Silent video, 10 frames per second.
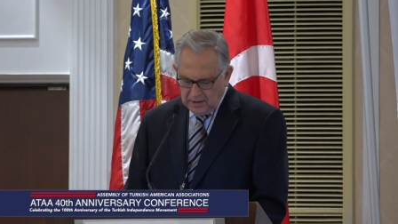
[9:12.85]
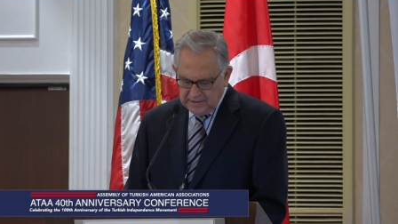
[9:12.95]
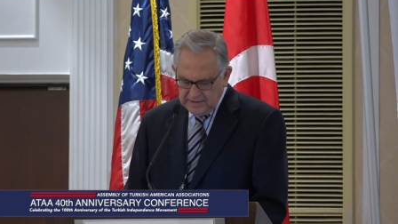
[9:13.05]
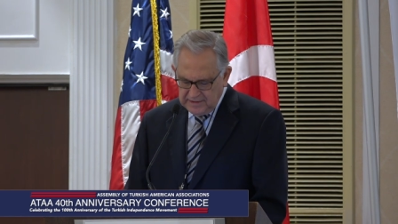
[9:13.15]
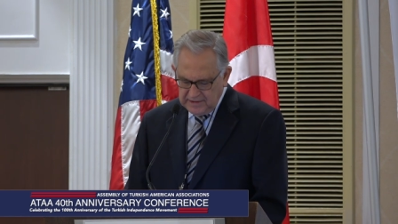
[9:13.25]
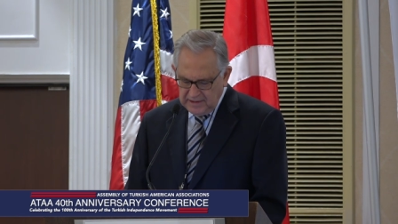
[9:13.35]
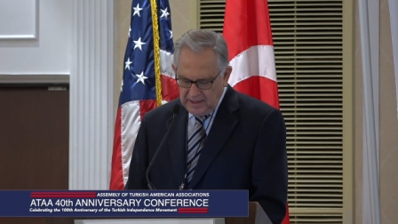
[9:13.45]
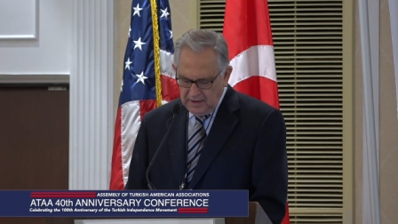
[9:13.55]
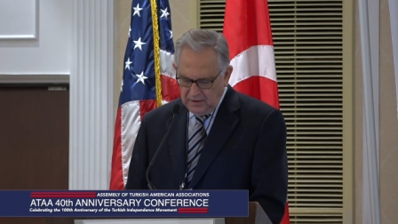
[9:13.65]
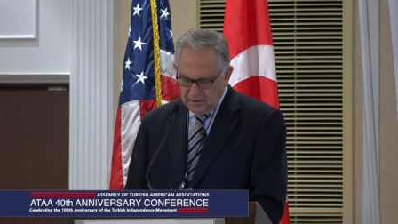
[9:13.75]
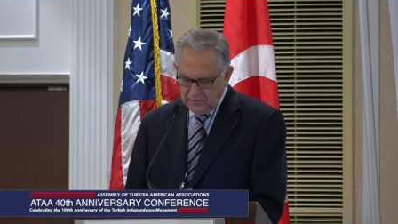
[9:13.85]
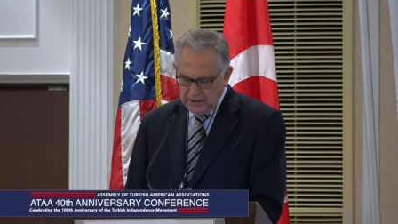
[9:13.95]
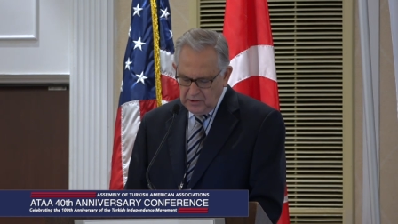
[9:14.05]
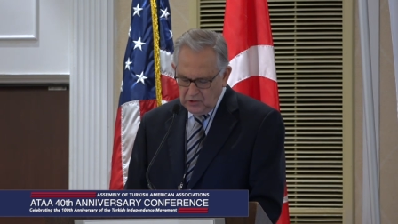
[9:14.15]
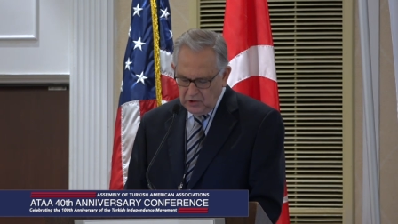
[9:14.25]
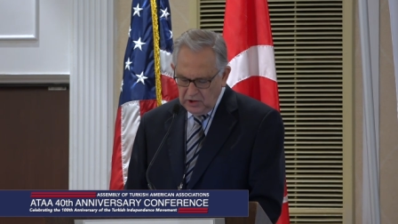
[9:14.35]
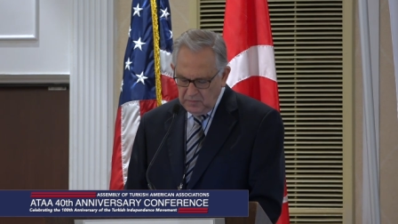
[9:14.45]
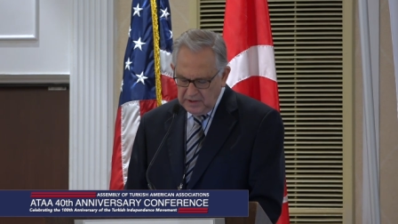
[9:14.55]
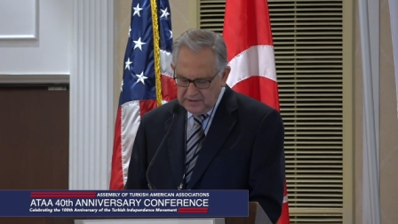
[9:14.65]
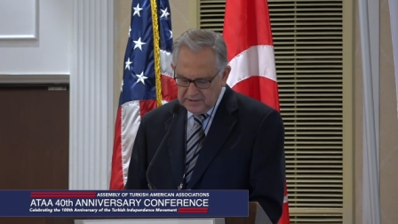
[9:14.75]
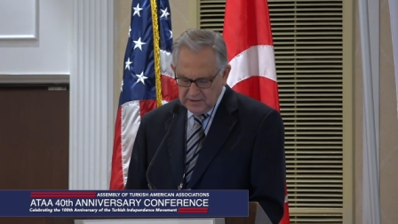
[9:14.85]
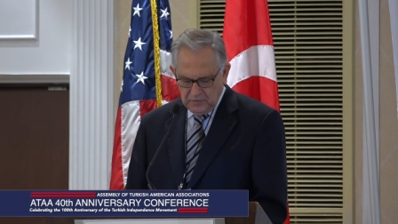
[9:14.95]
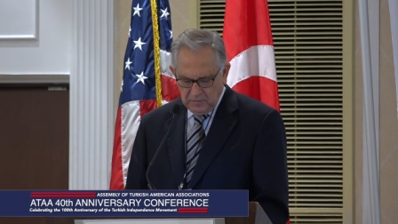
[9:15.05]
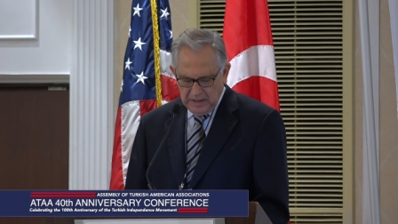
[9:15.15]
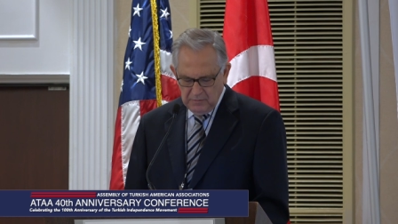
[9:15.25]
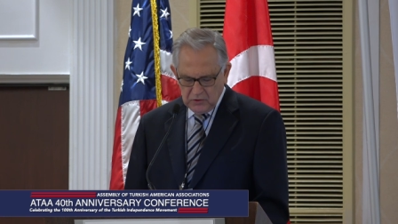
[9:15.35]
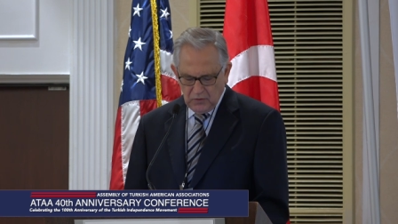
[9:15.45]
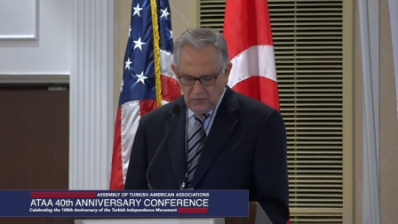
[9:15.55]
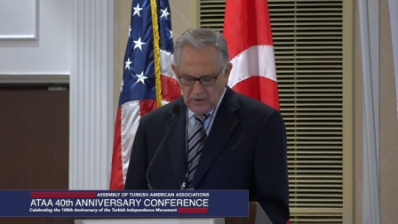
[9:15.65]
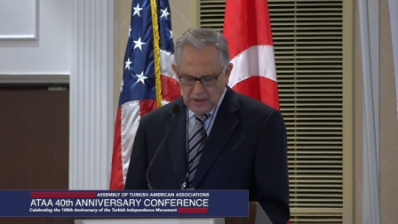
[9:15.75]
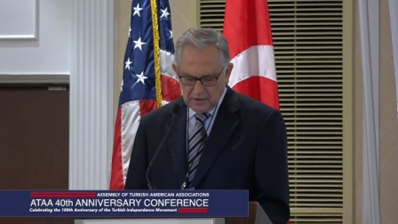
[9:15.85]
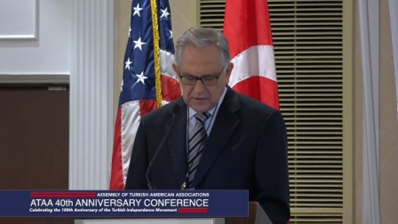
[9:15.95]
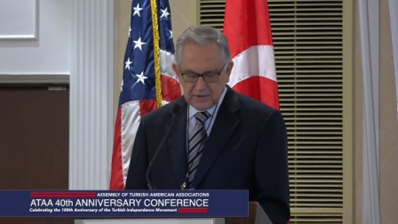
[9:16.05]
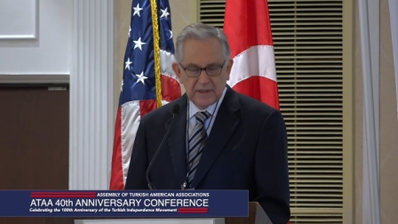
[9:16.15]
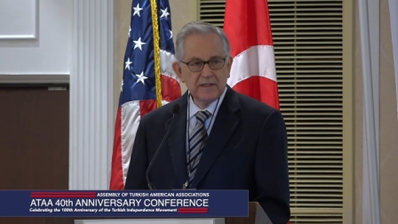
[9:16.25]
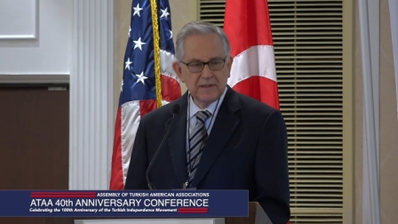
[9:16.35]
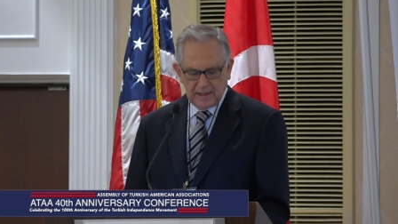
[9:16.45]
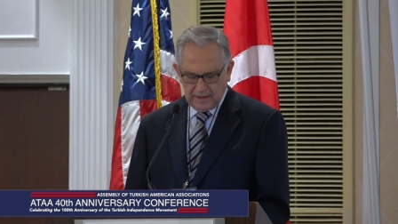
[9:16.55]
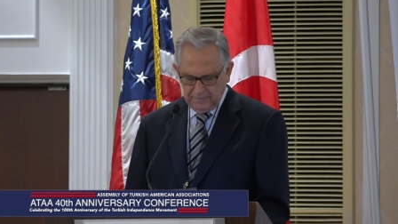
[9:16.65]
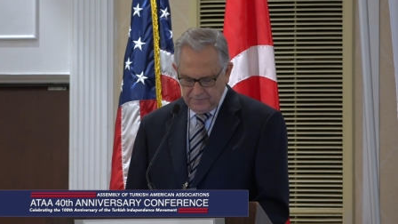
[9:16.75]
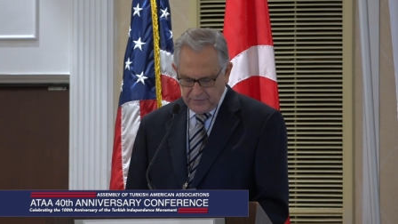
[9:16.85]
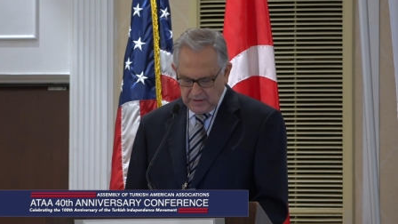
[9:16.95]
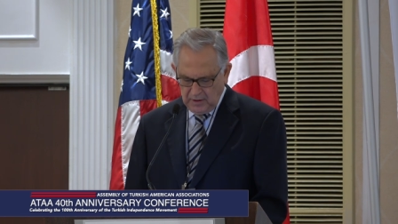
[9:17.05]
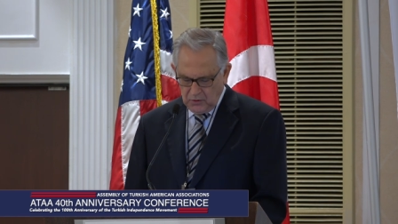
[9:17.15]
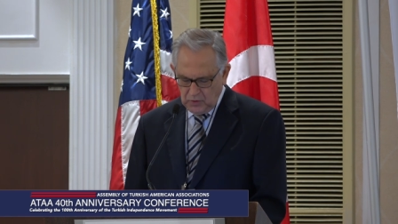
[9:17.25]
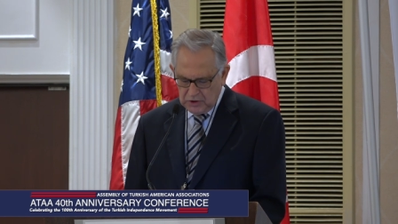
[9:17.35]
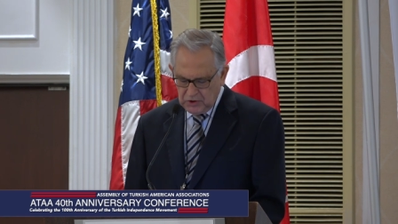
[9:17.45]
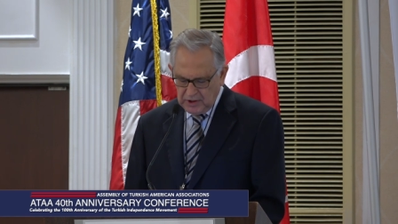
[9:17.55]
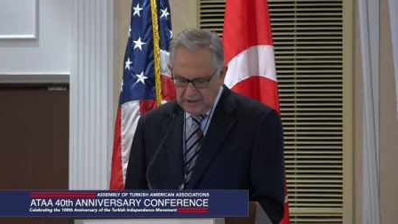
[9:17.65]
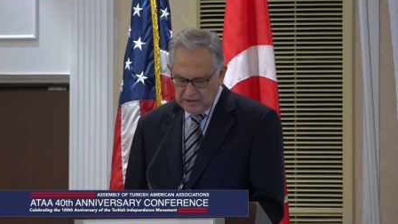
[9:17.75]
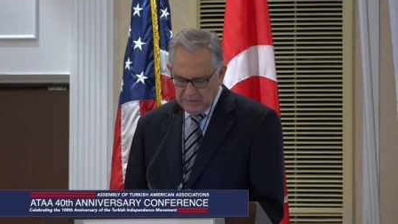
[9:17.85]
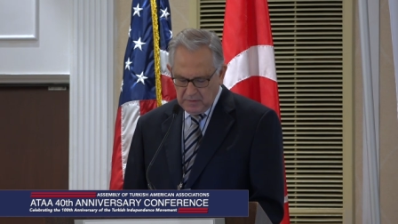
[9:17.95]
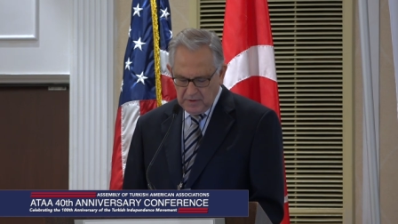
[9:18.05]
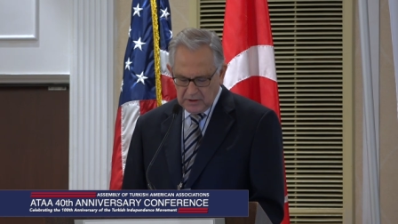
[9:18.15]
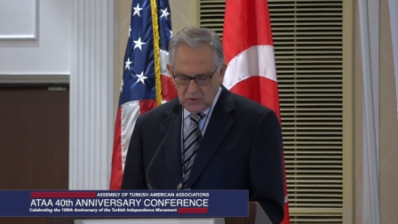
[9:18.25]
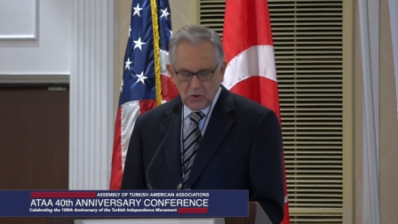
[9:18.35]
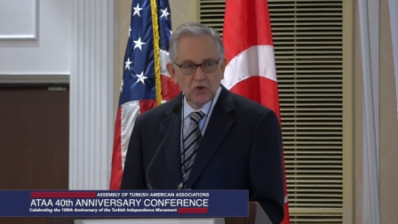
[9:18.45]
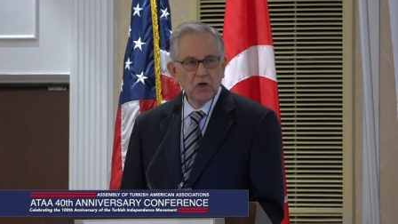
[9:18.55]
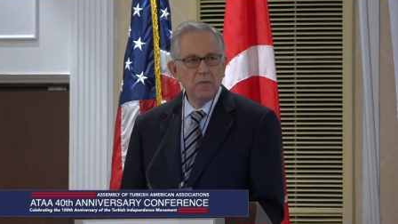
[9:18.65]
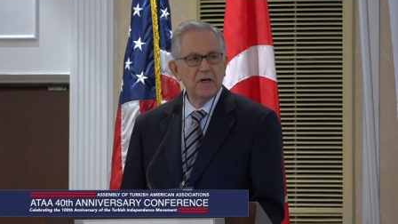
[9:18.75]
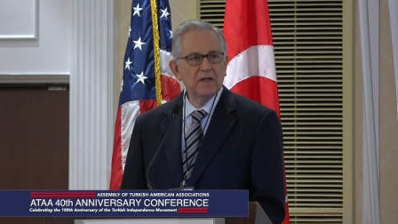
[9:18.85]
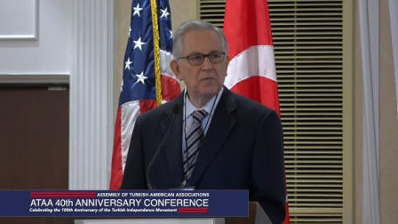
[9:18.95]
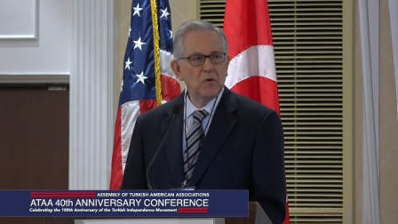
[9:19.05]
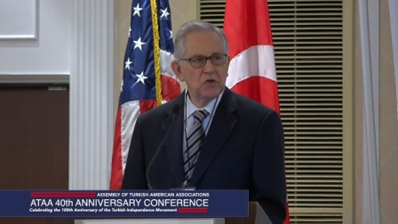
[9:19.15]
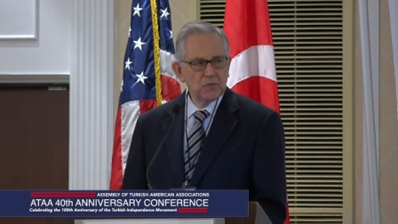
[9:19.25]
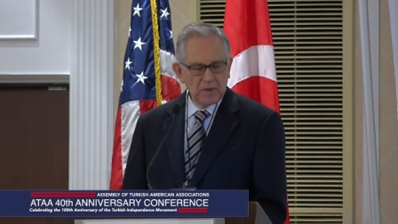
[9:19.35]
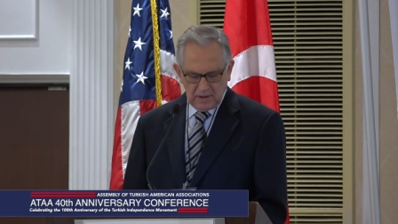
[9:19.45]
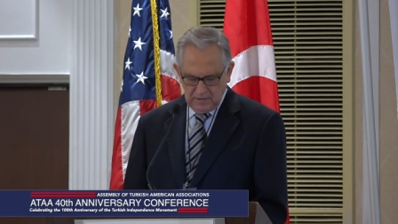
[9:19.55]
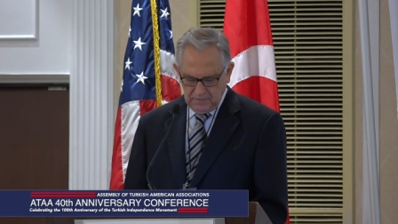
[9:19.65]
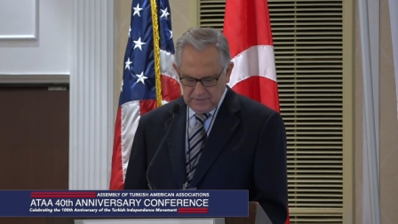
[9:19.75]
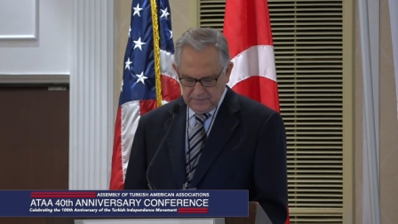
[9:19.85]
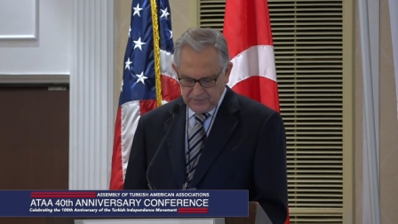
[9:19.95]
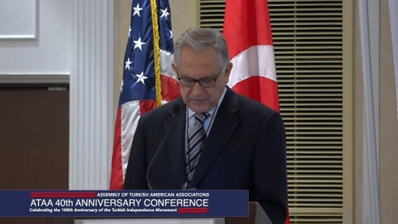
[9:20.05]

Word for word: TCA regularly meets with members of Congress and staff to educate them about Turkish-American perspectives,